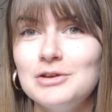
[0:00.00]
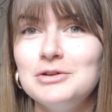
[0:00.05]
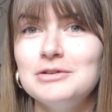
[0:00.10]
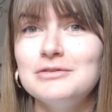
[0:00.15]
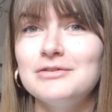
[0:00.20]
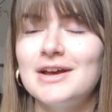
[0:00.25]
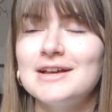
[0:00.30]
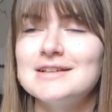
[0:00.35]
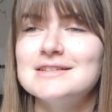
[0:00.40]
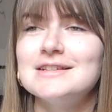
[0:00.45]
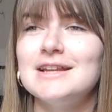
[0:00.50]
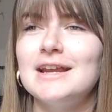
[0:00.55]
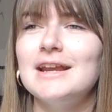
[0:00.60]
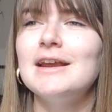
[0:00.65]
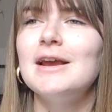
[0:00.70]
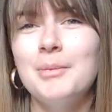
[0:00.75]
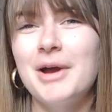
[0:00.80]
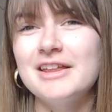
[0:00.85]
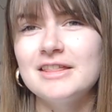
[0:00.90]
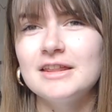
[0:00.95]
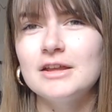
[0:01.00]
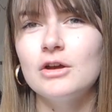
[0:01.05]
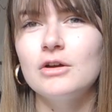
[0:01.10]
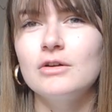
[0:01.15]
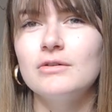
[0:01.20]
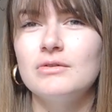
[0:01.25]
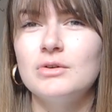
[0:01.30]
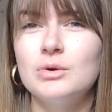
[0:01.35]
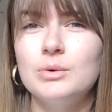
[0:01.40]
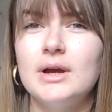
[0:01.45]
university. But I think
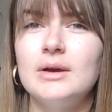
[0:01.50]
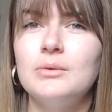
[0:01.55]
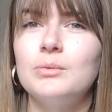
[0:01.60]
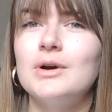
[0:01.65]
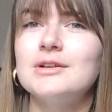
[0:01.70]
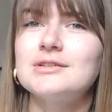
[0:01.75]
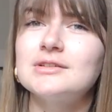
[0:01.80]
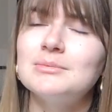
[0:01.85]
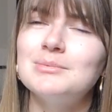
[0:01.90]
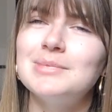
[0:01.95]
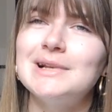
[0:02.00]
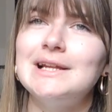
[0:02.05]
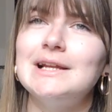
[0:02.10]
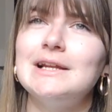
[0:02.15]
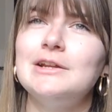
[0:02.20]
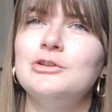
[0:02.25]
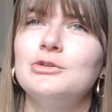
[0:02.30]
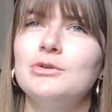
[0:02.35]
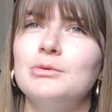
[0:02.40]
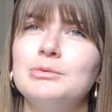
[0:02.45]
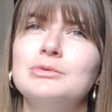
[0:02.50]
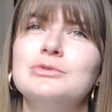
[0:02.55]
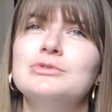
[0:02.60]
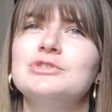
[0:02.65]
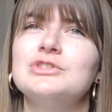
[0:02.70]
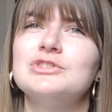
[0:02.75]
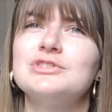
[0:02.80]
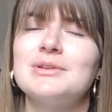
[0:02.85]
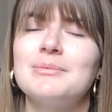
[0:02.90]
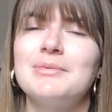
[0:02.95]
overall it was completely doable,
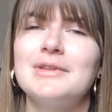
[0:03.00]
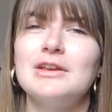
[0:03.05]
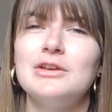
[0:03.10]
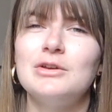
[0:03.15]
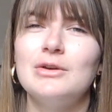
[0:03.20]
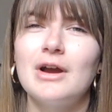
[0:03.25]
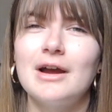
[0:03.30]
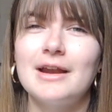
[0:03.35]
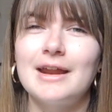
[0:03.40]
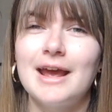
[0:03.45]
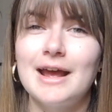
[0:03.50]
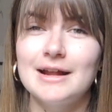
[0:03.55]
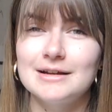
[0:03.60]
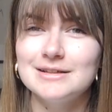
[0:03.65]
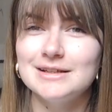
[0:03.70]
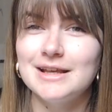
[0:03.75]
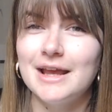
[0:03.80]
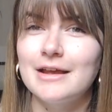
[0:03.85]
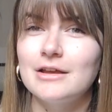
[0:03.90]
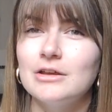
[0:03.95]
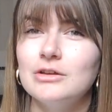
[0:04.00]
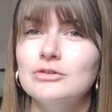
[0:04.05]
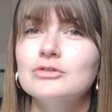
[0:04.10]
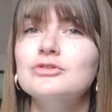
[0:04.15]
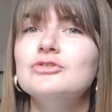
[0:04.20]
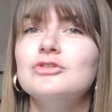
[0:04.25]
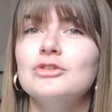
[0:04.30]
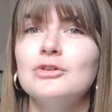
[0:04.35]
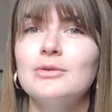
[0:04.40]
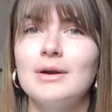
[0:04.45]
just something you kind of had to get
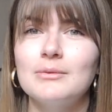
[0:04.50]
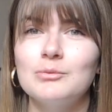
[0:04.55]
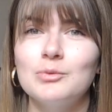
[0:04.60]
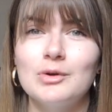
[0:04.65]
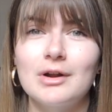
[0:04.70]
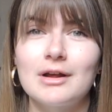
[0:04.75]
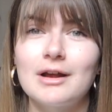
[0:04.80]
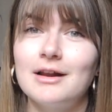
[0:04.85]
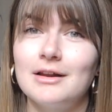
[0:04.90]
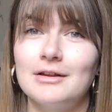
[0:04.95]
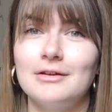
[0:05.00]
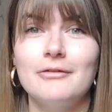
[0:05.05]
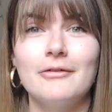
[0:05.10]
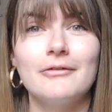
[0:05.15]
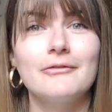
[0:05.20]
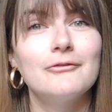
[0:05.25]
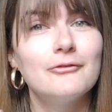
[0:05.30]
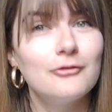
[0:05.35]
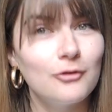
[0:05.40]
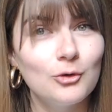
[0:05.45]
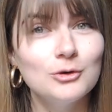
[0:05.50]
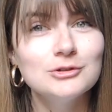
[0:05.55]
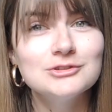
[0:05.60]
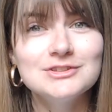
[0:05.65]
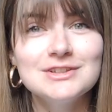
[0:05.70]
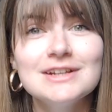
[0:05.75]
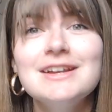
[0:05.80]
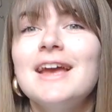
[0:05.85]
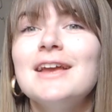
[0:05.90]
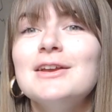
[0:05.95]
used to and were kind of
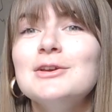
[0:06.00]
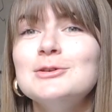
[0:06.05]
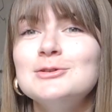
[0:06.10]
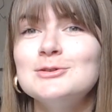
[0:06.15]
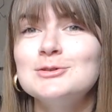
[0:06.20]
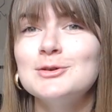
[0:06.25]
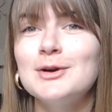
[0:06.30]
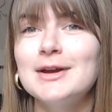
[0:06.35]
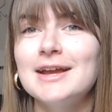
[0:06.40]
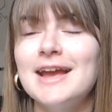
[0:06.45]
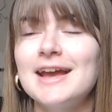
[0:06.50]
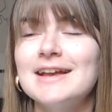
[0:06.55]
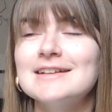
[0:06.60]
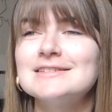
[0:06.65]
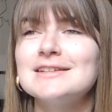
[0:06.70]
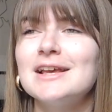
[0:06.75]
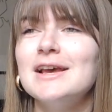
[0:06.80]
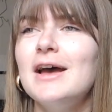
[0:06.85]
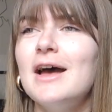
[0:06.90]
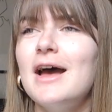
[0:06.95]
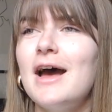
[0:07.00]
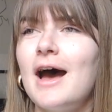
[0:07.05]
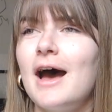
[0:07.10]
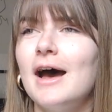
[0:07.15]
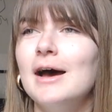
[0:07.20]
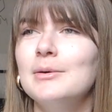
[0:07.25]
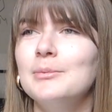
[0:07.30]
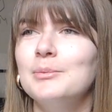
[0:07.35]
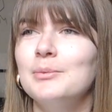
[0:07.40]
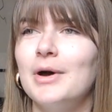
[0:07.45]
forced to get used to, I guess.
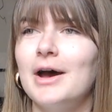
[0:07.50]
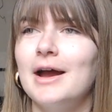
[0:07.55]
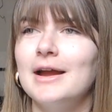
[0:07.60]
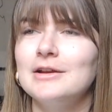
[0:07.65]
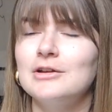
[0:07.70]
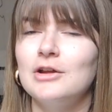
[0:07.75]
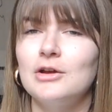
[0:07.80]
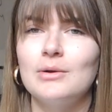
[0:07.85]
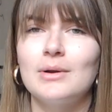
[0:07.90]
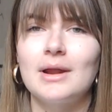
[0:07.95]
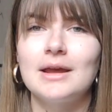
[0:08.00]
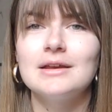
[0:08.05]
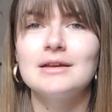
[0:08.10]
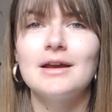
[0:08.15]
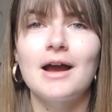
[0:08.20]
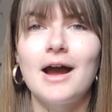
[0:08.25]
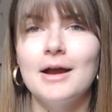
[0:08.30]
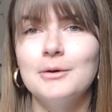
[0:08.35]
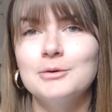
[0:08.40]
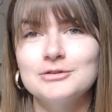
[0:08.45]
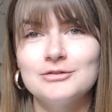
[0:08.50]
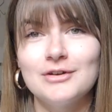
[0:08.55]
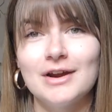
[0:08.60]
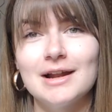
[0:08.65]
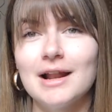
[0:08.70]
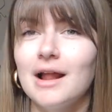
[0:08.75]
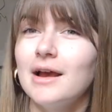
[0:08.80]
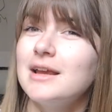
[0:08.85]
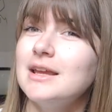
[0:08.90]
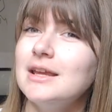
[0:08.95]
But I know like I was
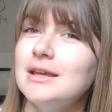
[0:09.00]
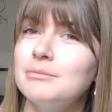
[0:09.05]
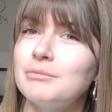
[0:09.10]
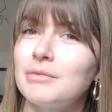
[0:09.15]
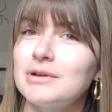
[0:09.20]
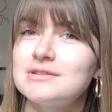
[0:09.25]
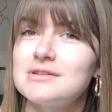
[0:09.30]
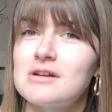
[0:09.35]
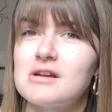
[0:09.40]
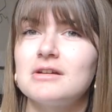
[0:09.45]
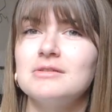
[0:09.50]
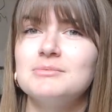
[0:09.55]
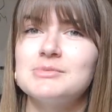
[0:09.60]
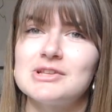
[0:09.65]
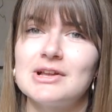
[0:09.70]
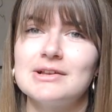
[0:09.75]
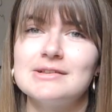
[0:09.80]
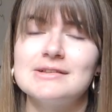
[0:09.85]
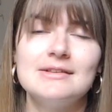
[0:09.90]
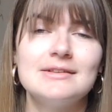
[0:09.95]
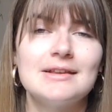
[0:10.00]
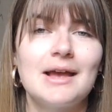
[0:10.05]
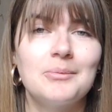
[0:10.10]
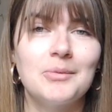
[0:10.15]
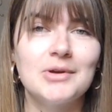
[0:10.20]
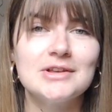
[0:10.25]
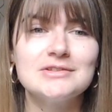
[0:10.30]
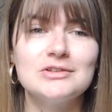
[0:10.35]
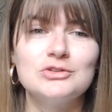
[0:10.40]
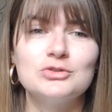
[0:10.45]
very lucky in my circumstances and
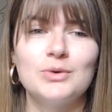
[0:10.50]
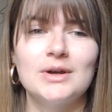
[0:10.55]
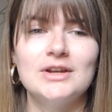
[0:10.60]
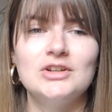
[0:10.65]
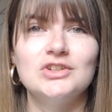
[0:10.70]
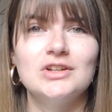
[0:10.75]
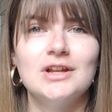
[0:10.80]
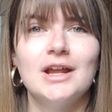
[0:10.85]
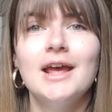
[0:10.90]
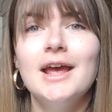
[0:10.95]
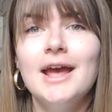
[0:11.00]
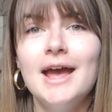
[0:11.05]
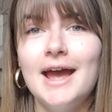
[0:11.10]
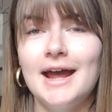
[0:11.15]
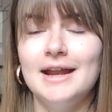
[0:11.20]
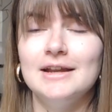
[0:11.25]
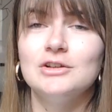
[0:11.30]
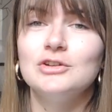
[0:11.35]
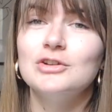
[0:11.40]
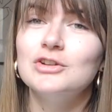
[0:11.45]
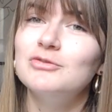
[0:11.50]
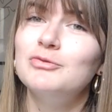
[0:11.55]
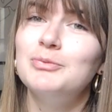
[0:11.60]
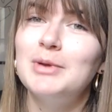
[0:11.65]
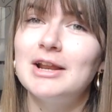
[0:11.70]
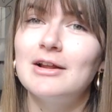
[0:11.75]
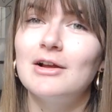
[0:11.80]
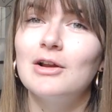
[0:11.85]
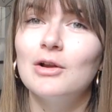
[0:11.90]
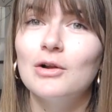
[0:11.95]
my situation, and it could have
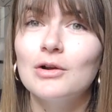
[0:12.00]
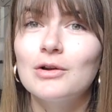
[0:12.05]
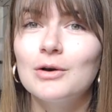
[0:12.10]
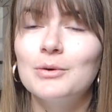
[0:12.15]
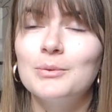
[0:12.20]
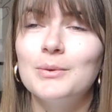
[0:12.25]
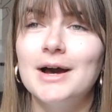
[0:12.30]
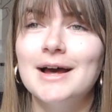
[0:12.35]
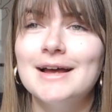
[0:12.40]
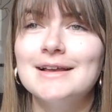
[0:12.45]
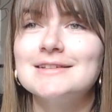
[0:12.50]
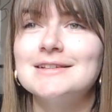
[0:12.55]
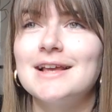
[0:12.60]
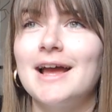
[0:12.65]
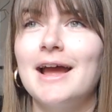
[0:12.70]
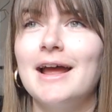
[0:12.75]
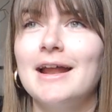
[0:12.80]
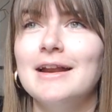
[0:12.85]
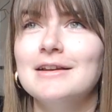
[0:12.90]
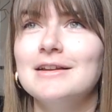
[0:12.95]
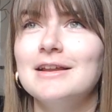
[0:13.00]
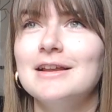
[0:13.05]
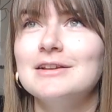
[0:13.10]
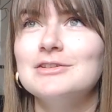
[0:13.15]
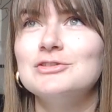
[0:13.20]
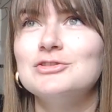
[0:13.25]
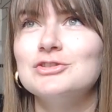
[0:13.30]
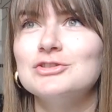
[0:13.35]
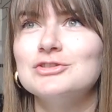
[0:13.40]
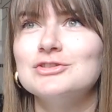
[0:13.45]
been a lot worse, and
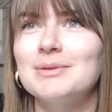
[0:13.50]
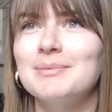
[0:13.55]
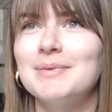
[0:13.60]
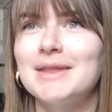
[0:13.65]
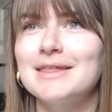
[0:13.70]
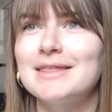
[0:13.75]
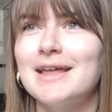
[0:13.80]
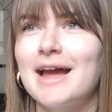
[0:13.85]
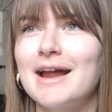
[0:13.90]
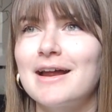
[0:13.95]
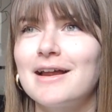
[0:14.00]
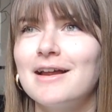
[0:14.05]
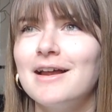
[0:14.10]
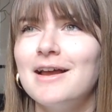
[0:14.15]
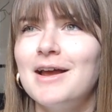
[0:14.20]
it's just something that